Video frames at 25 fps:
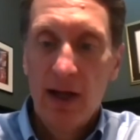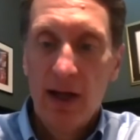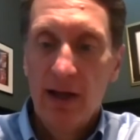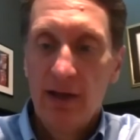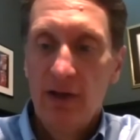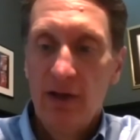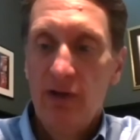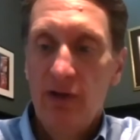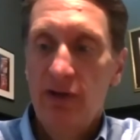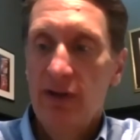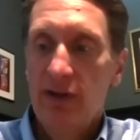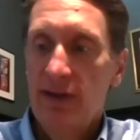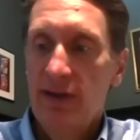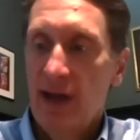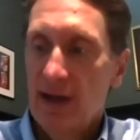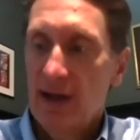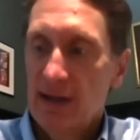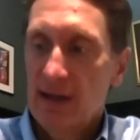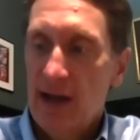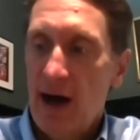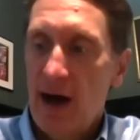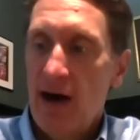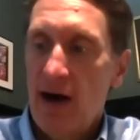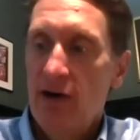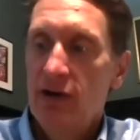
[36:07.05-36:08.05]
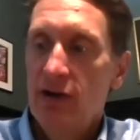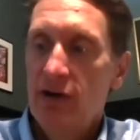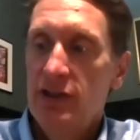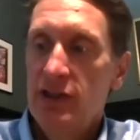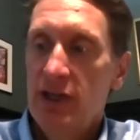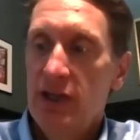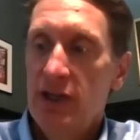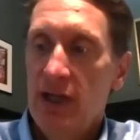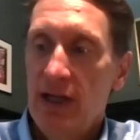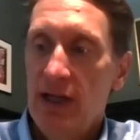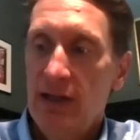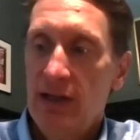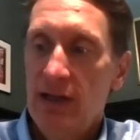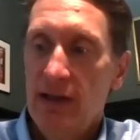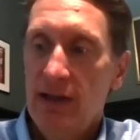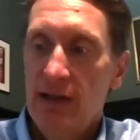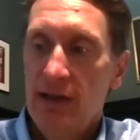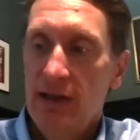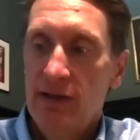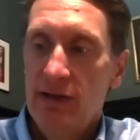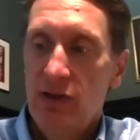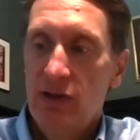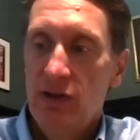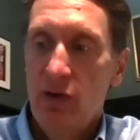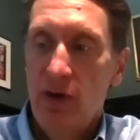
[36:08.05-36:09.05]
using technology,
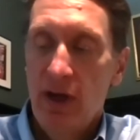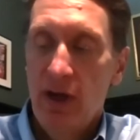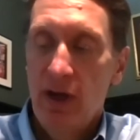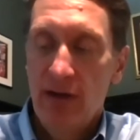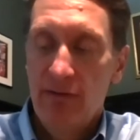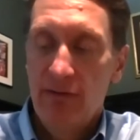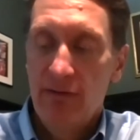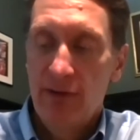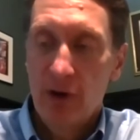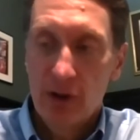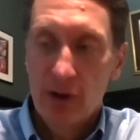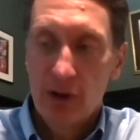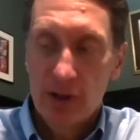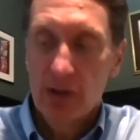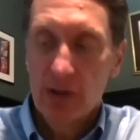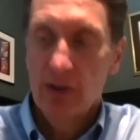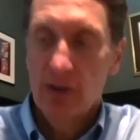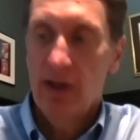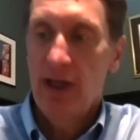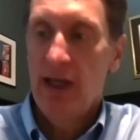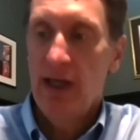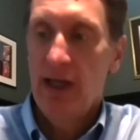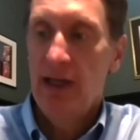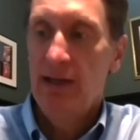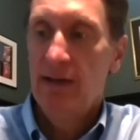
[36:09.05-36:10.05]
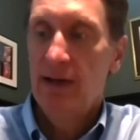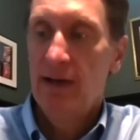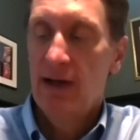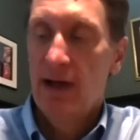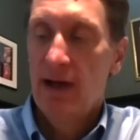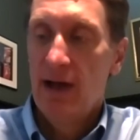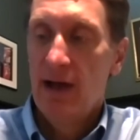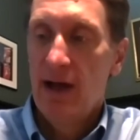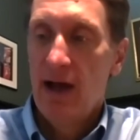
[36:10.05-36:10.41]
doing it virtually,